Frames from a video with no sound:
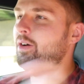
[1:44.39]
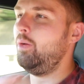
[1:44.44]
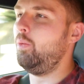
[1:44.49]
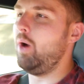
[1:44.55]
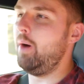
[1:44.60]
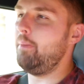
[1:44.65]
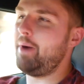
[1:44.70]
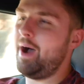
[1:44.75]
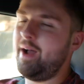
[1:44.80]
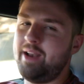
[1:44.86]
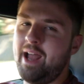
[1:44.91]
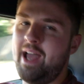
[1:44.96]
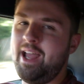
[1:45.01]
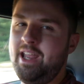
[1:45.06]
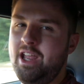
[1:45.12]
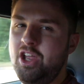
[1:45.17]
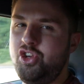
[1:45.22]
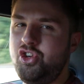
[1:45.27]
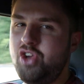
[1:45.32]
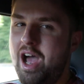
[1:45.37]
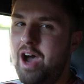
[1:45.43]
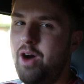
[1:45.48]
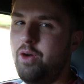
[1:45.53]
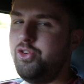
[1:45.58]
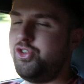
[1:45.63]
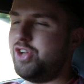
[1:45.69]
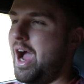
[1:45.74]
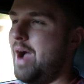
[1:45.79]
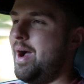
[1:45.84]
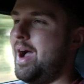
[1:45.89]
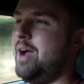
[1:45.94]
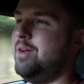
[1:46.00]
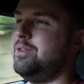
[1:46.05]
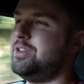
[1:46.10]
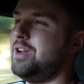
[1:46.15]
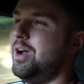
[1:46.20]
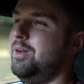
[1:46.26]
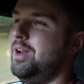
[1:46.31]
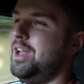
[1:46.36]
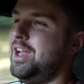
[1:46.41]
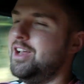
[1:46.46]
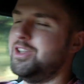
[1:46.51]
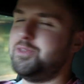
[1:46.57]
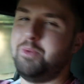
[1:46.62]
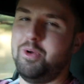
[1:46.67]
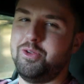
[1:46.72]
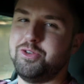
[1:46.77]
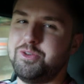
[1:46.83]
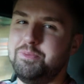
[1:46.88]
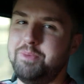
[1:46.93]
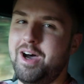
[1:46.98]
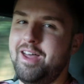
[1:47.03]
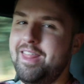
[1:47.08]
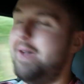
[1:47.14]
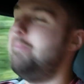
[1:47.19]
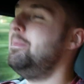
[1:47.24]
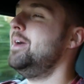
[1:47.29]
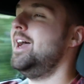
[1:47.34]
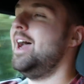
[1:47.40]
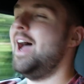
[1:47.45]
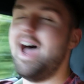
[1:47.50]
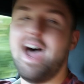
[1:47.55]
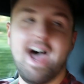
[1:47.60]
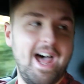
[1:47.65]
£1.80 at Shell, shout out, totally sponsored by them,